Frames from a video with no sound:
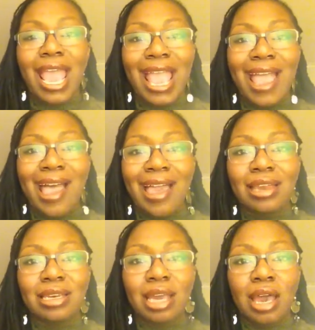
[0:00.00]

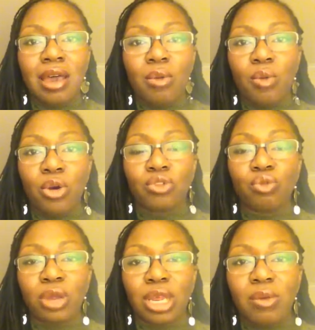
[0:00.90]
and worked
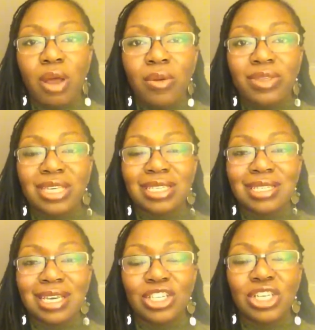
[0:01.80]
really well with this
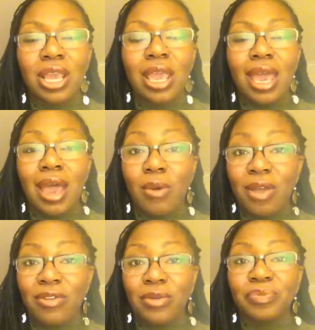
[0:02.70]
dish.
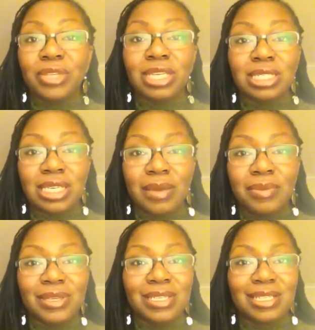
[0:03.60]
However, tip,
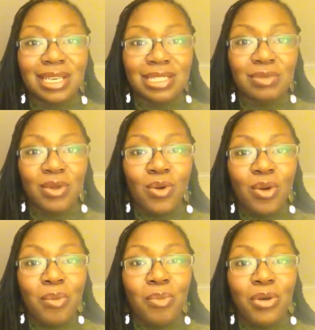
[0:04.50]
sesame
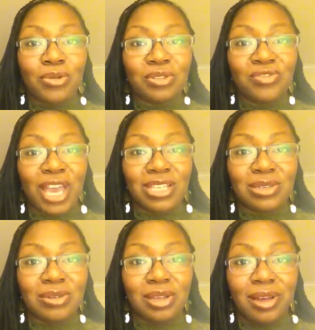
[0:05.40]
oil burns
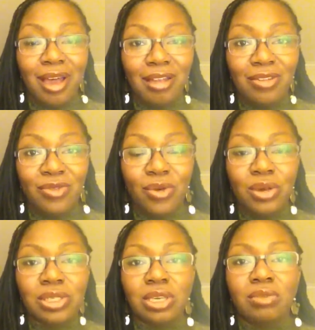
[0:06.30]
faster than olive
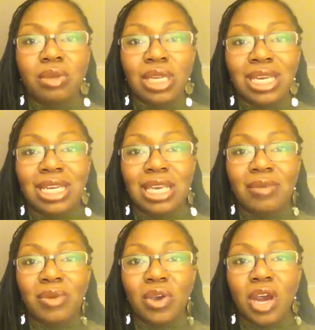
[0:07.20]
oil, so you really got to
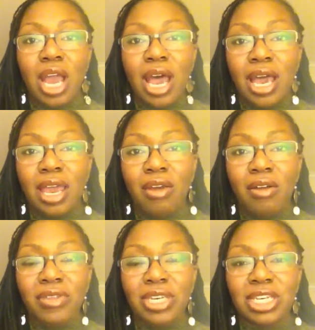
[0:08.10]
keep your eye
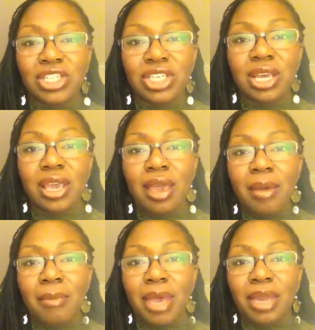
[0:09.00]
on the dish.
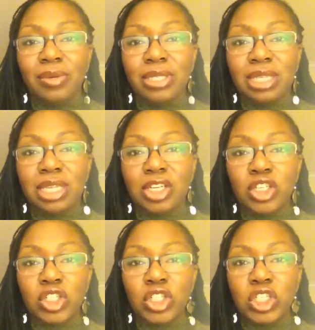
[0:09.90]
Mine was a
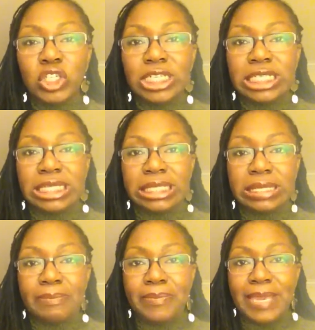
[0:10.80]
little
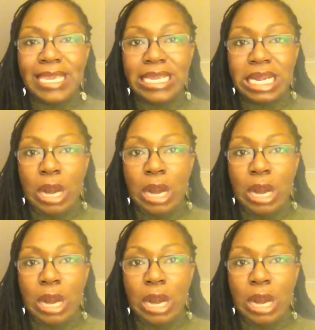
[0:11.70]
crispy,